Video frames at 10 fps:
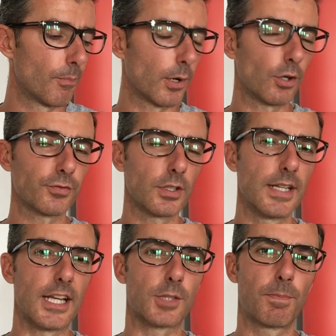But
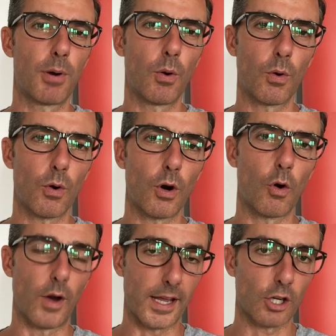often it's poor
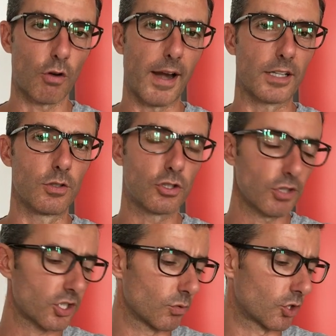or incorrect
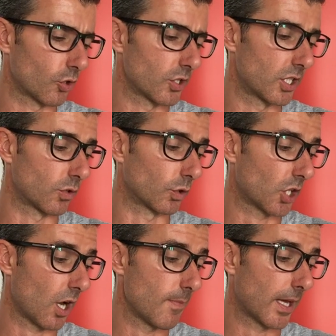nutritional choices or
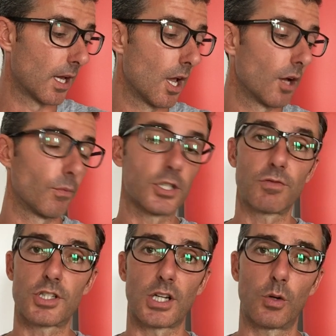timing which
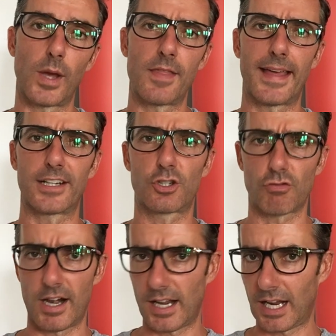result in that
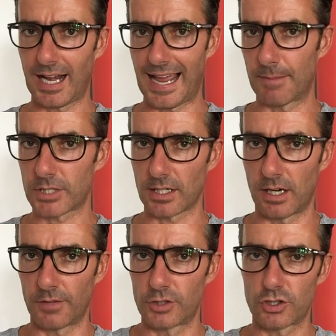dreaded collapse
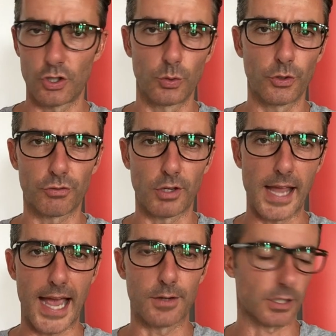after 2 or
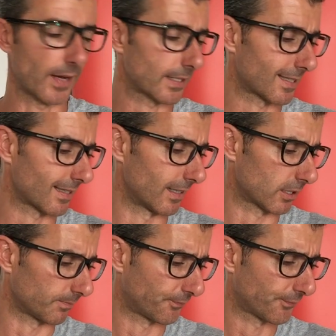3 hours of exercise.